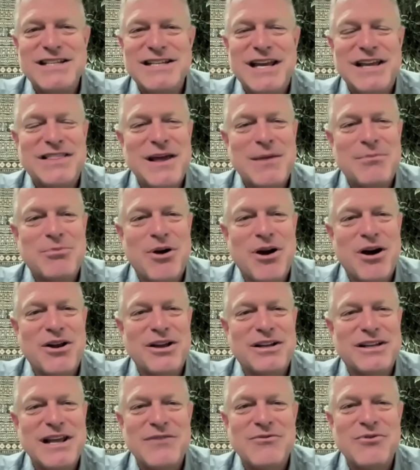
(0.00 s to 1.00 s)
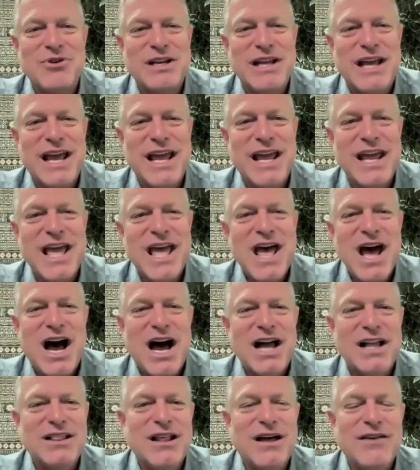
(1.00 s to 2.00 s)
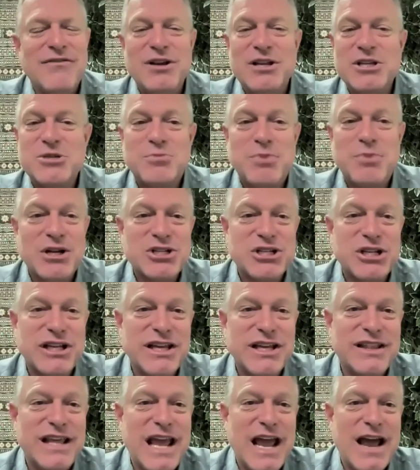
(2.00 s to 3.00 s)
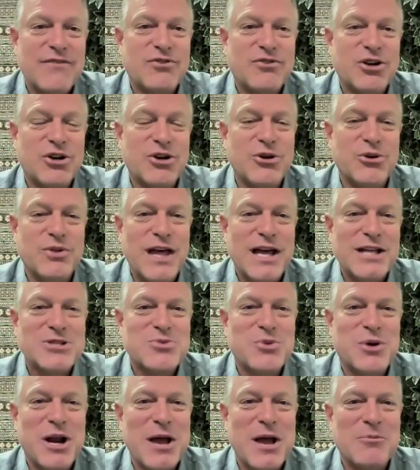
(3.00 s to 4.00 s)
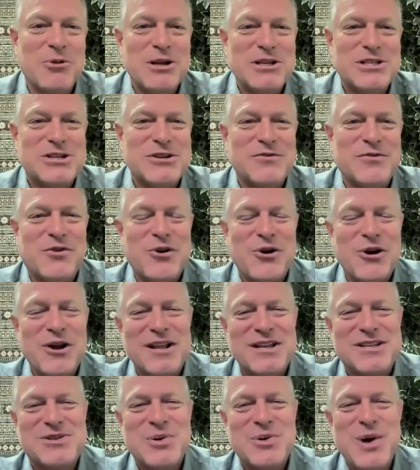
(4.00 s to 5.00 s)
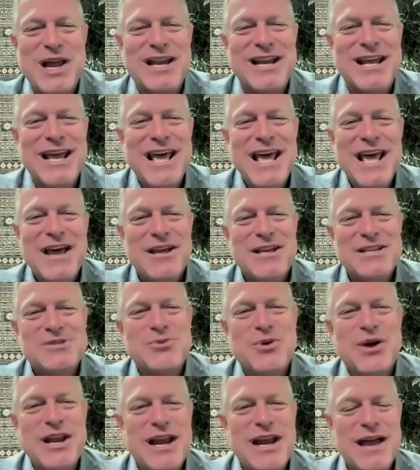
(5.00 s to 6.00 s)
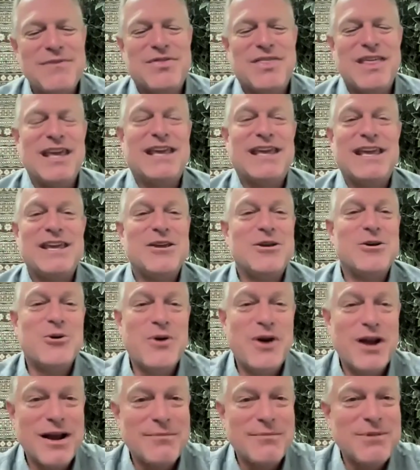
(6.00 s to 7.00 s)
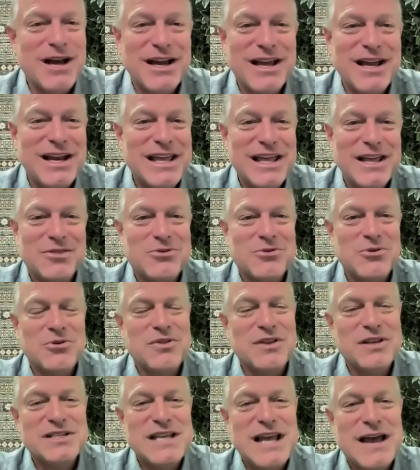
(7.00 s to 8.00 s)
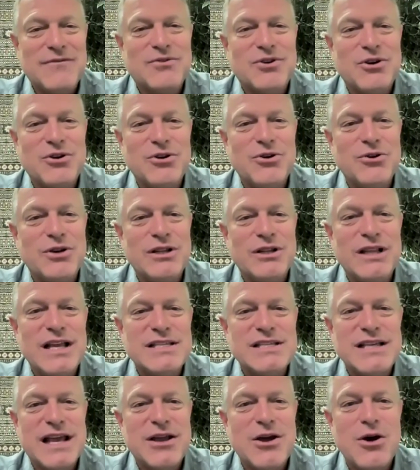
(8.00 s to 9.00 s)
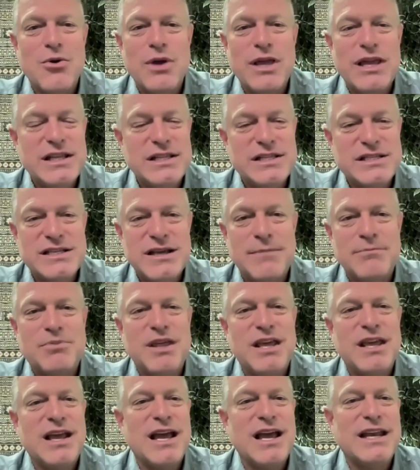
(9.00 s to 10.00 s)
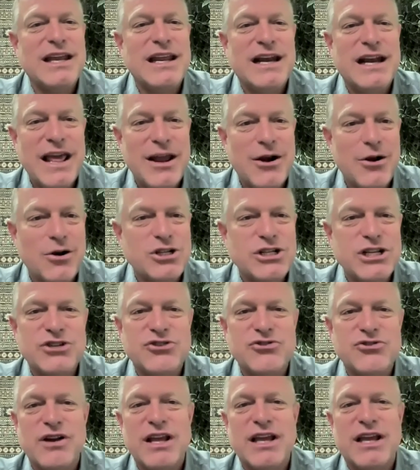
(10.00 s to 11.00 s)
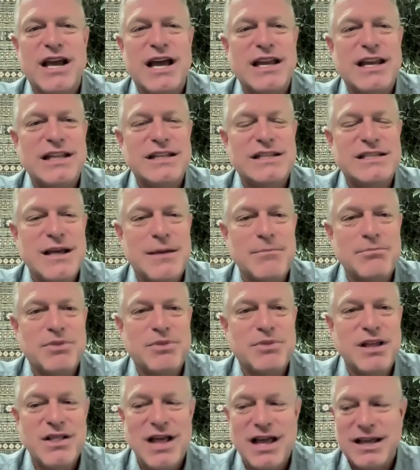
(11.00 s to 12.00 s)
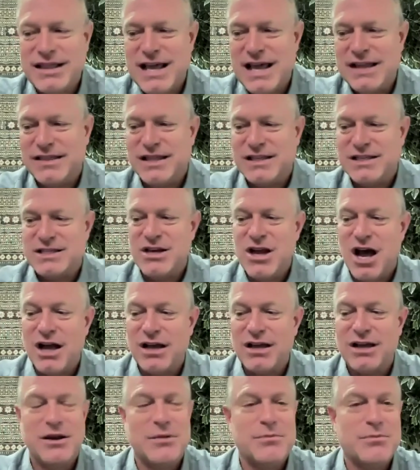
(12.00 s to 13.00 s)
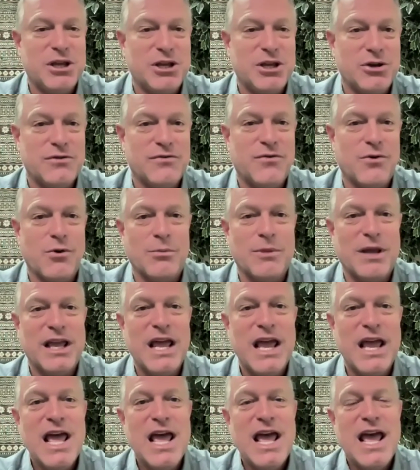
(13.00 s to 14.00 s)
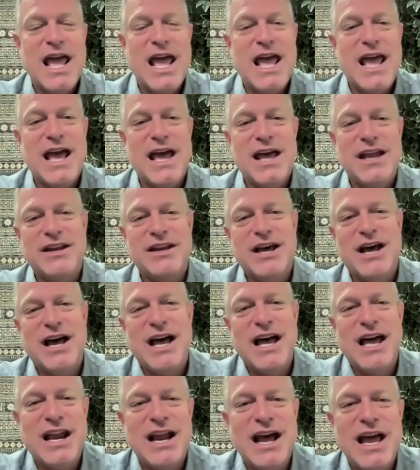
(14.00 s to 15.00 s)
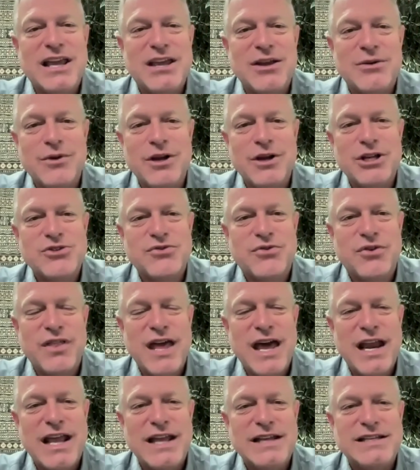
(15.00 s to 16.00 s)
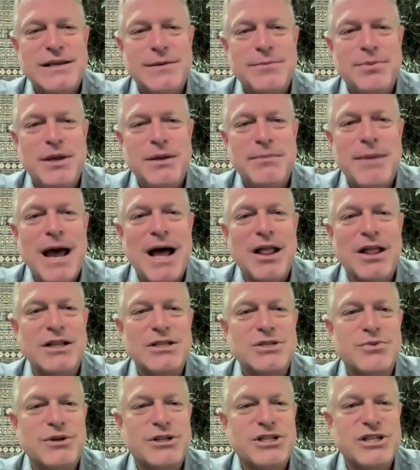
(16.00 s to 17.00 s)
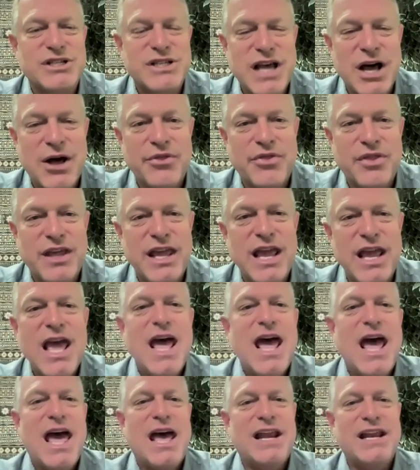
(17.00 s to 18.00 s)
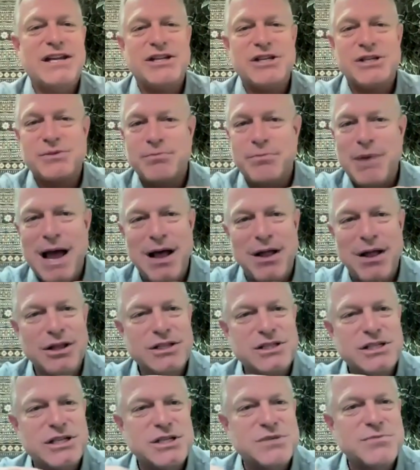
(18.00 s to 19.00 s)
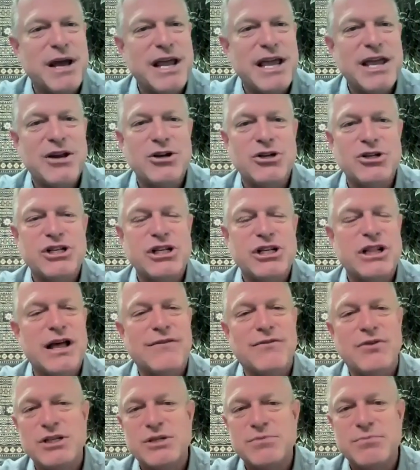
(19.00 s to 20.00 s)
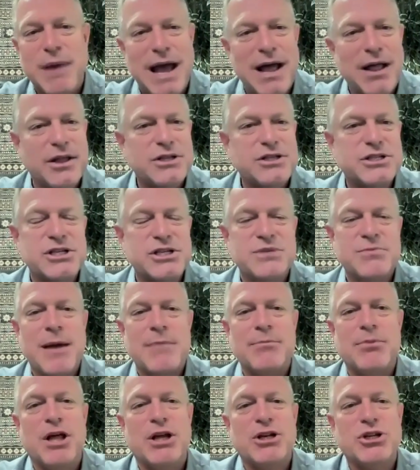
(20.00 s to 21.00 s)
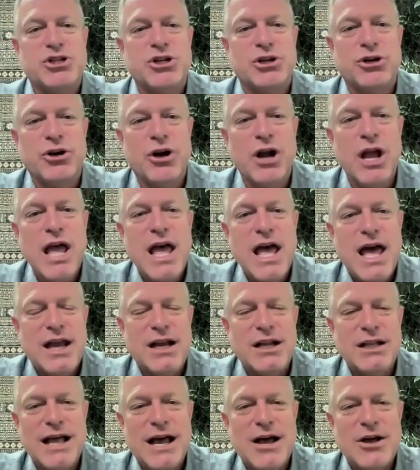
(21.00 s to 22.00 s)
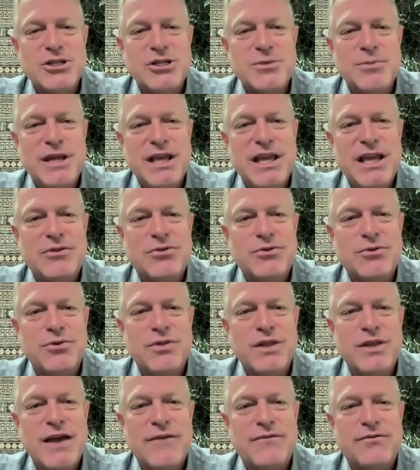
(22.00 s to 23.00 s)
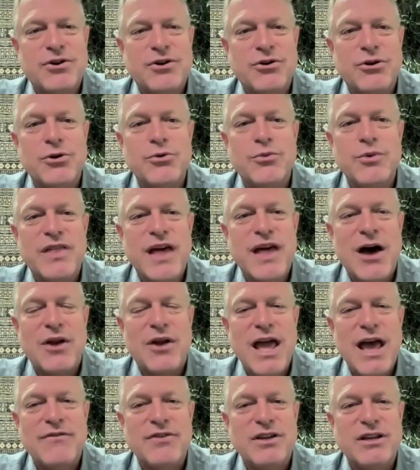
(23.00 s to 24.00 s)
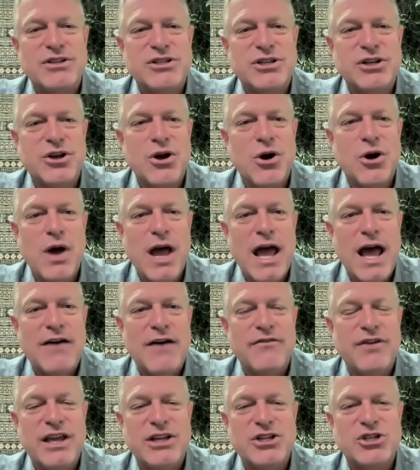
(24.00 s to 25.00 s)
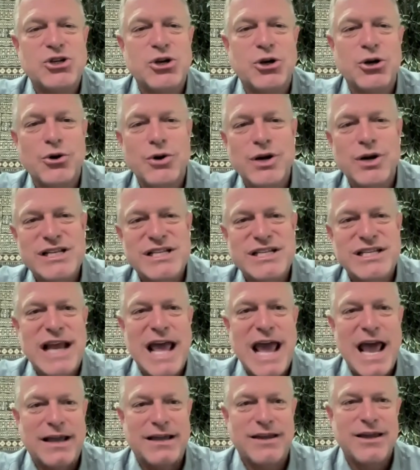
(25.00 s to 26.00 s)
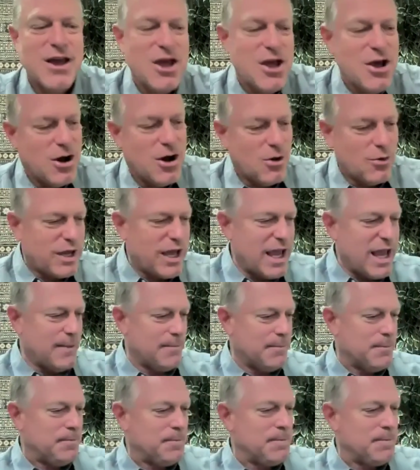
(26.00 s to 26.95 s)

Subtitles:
take that product every day. I love it, especially in the afternoon. That's when I'm reaching for it, is when I'm thinking, you know what, I'm not going to get through this afternoon unless I go eat something. I need an energy drink. I need something like that that's not going to be good for me. And I can reach for that ATP Balance, which is healthy, and it just balances my energy levels, balances my blood sugar, and allows me get through the afternoon without having to go have a sugary snack. Okay.